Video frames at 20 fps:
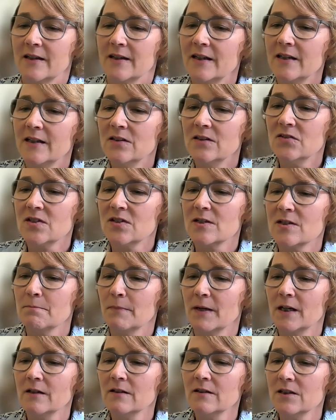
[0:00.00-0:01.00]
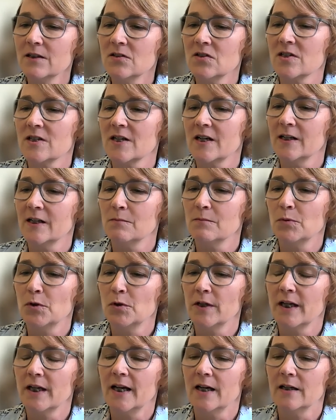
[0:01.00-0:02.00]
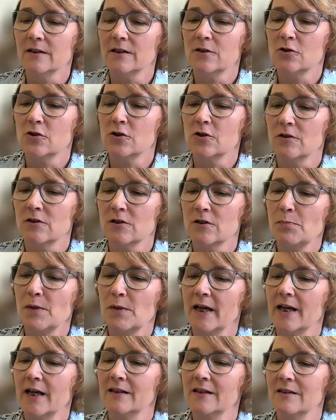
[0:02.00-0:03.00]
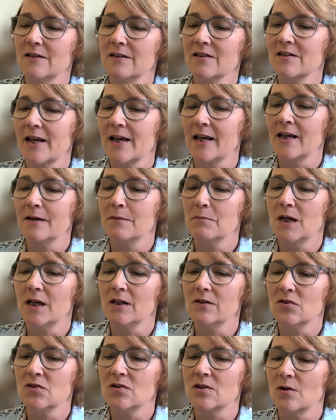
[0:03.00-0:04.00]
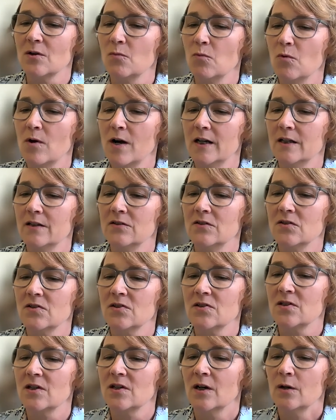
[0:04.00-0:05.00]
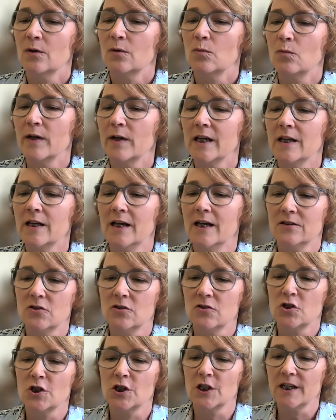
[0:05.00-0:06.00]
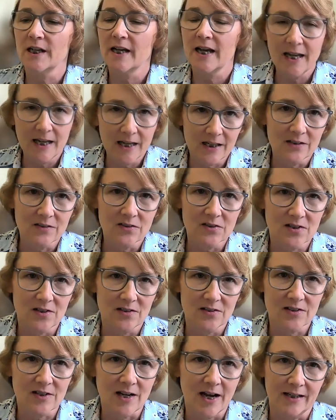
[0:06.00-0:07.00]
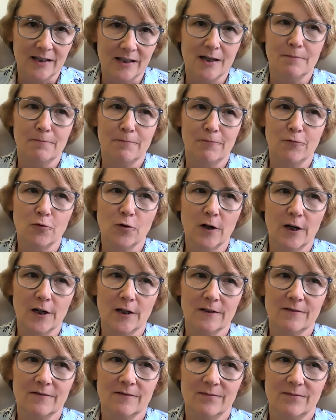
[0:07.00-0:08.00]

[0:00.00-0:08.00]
Is the Maryland State Employee Health Insurance Plan the same as the ones we as GAs sign up for?